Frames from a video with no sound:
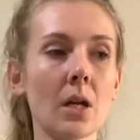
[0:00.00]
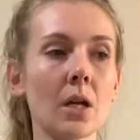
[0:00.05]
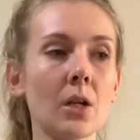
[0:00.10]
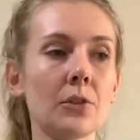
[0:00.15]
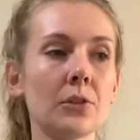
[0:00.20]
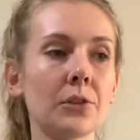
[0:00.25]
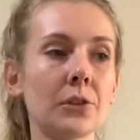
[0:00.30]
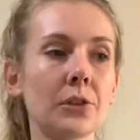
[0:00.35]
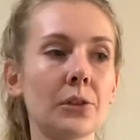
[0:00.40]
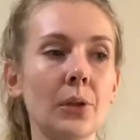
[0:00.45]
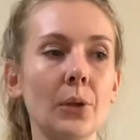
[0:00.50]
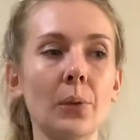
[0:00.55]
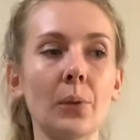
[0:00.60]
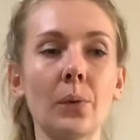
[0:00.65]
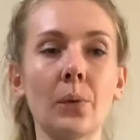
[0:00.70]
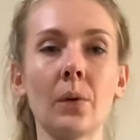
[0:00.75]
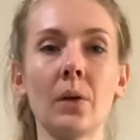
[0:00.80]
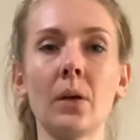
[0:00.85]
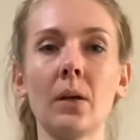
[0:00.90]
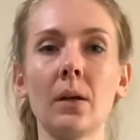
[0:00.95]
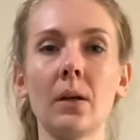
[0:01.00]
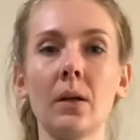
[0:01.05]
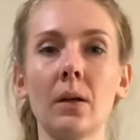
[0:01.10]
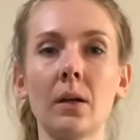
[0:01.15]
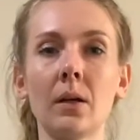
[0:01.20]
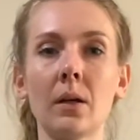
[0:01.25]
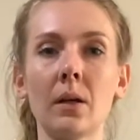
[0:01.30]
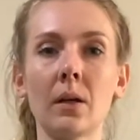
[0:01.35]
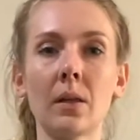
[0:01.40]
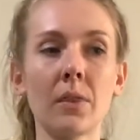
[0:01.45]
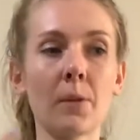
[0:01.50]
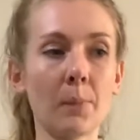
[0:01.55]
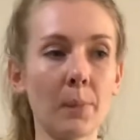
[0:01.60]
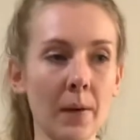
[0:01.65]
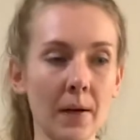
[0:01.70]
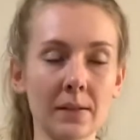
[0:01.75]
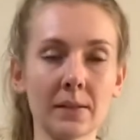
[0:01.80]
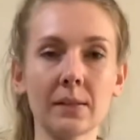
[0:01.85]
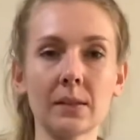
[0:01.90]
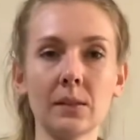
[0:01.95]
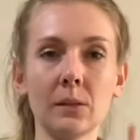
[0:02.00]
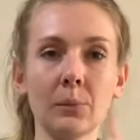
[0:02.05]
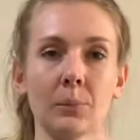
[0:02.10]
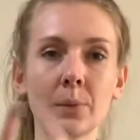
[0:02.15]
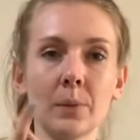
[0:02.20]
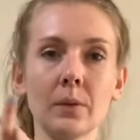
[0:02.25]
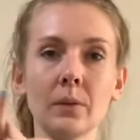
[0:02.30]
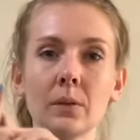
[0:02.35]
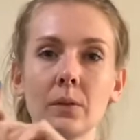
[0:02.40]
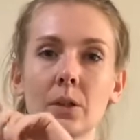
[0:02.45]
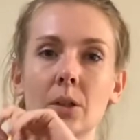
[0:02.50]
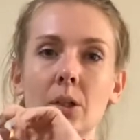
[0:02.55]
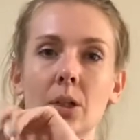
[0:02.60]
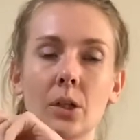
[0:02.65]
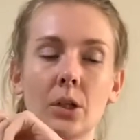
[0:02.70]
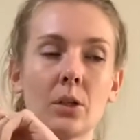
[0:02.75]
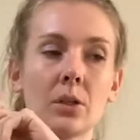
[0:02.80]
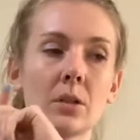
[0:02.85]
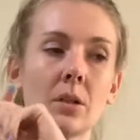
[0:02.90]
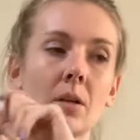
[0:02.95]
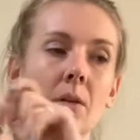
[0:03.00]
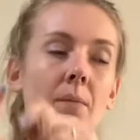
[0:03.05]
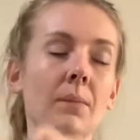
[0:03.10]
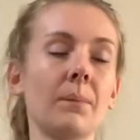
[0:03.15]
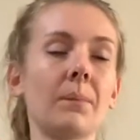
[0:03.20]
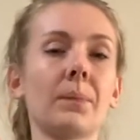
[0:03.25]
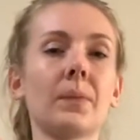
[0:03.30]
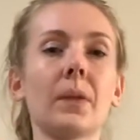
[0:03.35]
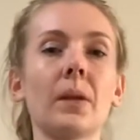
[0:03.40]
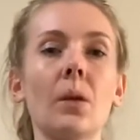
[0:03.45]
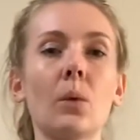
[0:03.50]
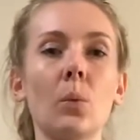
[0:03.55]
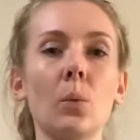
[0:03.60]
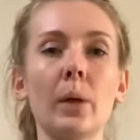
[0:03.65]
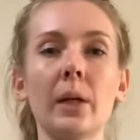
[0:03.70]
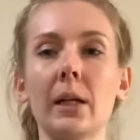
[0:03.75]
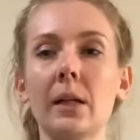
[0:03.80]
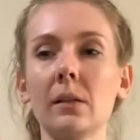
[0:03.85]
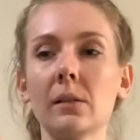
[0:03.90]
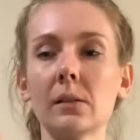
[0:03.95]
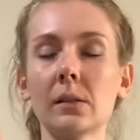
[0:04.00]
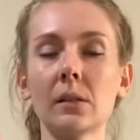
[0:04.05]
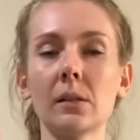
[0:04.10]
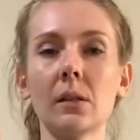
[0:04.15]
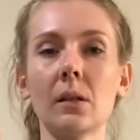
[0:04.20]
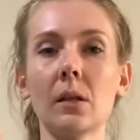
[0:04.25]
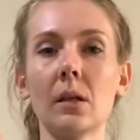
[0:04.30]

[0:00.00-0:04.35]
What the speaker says: So, the past simple, good. What else?